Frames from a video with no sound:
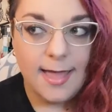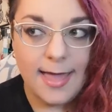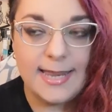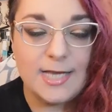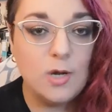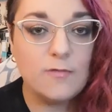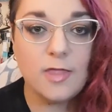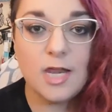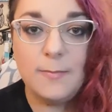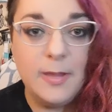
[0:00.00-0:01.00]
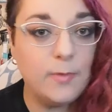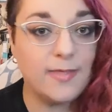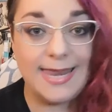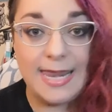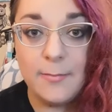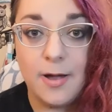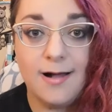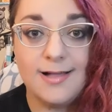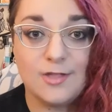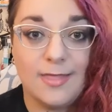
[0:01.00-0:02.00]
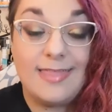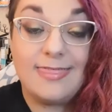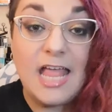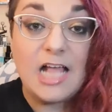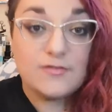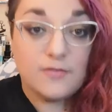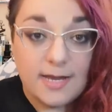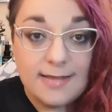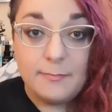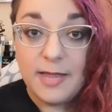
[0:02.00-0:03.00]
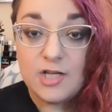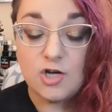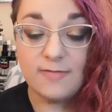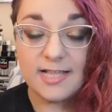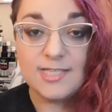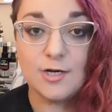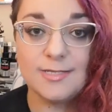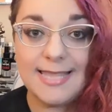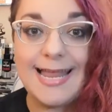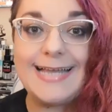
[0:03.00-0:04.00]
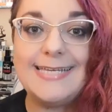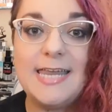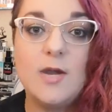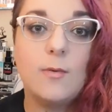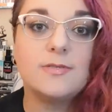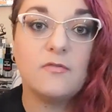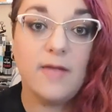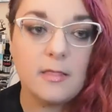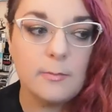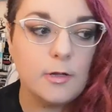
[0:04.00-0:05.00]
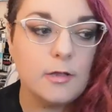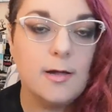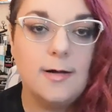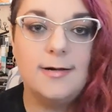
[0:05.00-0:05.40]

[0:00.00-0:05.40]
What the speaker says: And I do have a lot of people that inbox and like, thanks for taking a picture of that certain thing I didn't know was available.